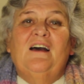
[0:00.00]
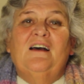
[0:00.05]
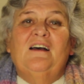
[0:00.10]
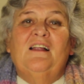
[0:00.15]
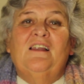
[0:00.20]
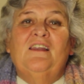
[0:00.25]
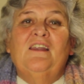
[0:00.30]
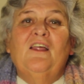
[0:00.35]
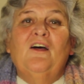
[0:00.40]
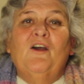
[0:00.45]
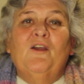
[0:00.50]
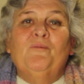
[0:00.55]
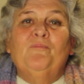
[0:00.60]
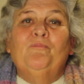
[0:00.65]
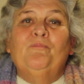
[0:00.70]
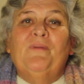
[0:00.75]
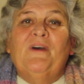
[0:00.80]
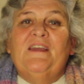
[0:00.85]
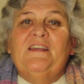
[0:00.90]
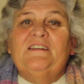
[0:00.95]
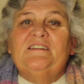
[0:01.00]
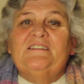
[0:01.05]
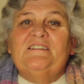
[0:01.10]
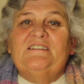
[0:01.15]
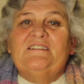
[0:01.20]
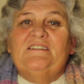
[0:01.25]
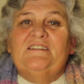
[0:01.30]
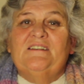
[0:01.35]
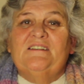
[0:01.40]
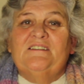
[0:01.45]

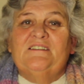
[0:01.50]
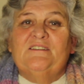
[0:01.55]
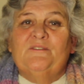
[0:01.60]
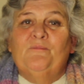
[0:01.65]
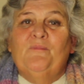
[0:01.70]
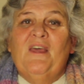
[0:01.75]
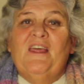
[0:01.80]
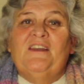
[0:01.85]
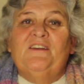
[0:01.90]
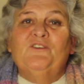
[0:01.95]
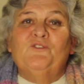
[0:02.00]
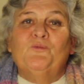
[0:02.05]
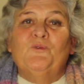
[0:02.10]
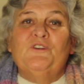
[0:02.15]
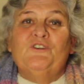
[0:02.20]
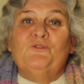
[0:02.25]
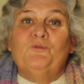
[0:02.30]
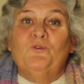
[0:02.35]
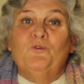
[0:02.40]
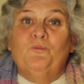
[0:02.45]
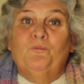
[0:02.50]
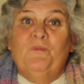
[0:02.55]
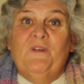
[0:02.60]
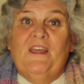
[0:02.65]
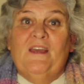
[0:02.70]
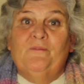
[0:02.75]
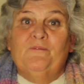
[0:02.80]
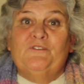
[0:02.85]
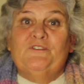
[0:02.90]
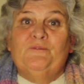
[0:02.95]
lime-based cement which will be
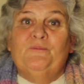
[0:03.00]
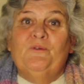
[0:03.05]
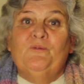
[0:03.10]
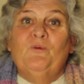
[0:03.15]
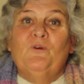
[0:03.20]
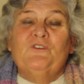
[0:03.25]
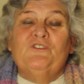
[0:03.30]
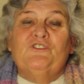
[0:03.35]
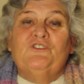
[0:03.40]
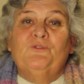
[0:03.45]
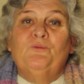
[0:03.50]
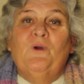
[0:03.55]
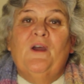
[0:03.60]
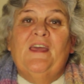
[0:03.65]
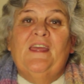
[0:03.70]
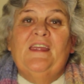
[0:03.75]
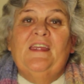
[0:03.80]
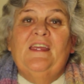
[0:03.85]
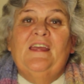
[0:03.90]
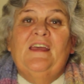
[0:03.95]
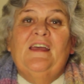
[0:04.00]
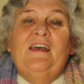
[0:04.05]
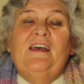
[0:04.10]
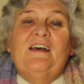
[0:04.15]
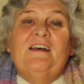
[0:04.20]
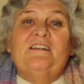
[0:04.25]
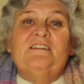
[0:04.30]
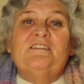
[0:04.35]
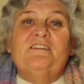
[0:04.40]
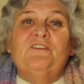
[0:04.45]
able to be washed away,
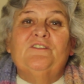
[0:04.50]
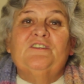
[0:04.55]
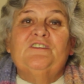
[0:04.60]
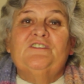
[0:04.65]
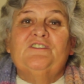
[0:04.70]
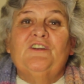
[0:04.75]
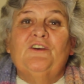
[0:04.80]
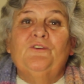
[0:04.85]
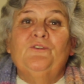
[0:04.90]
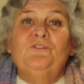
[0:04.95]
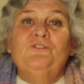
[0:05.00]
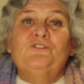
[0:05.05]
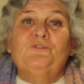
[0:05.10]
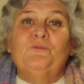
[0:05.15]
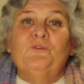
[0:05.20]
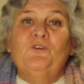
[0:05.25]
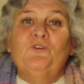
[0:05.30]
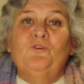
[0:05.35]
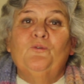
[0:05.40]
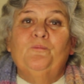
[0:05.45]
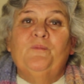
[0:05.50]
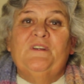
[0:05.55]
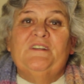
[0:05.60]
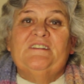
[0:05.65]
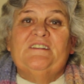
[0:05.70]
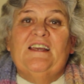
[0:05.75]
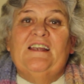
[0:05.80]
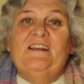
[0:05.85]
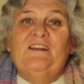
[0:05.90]
and so the stones will all be set